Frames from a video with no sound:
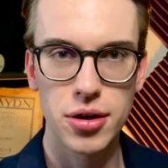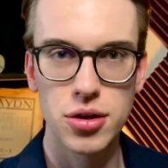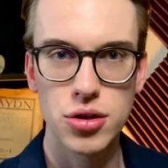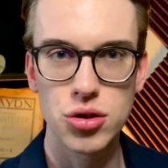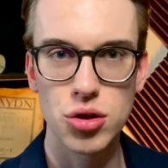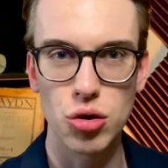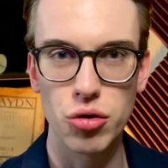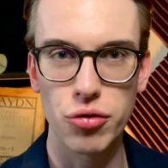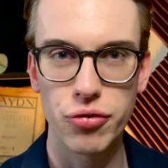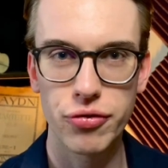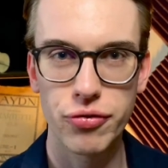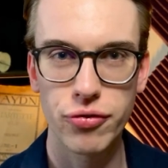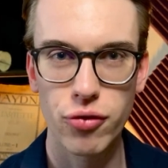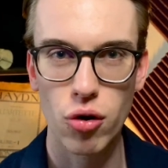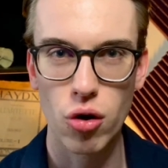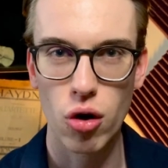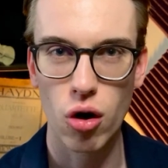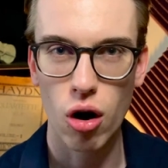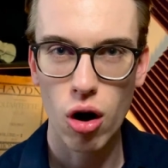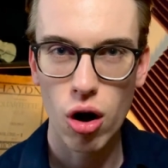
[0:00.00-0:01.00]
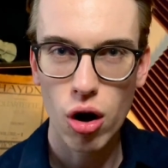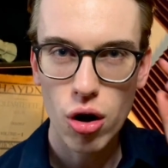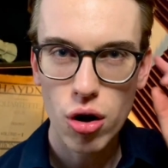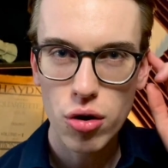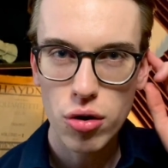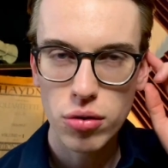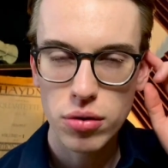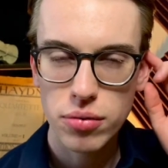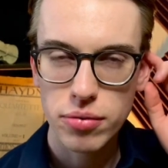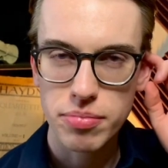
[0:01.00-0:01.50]
So for
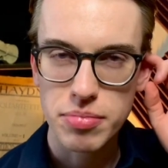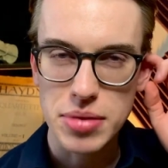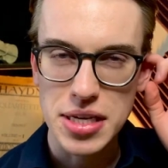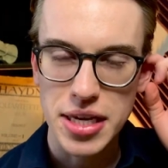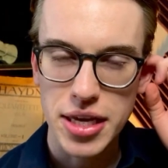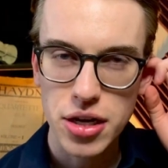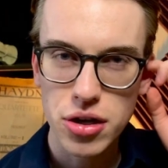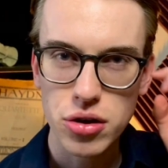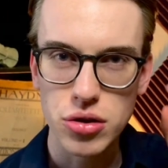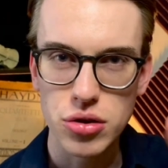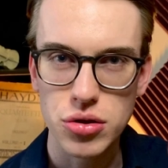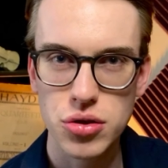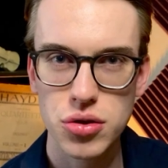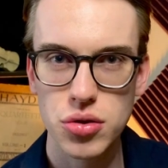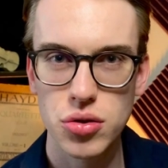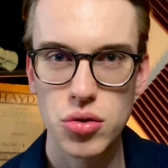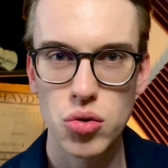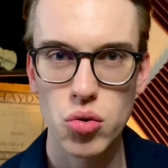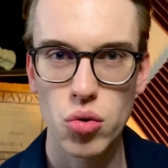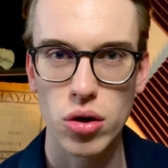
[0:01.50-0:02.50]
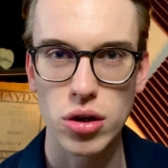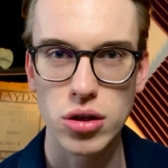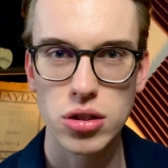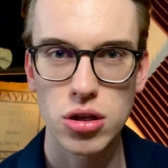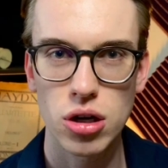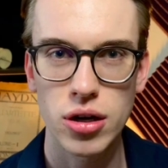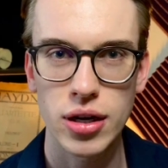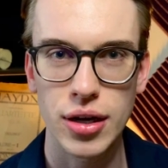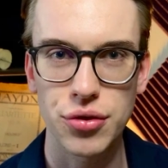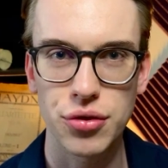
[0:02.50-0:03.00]
all beginners who are
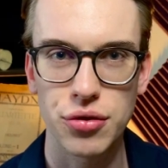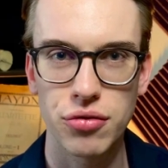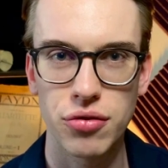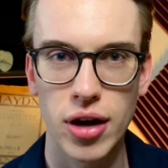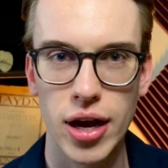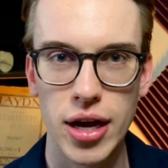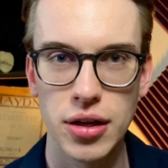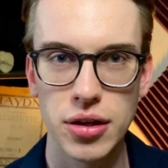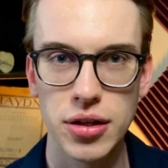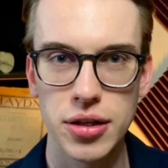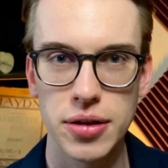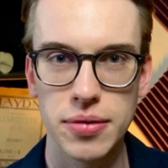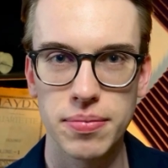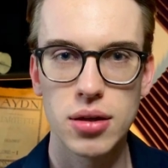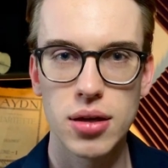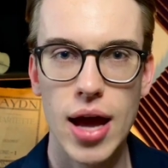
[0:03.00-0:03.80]
starting out the violin,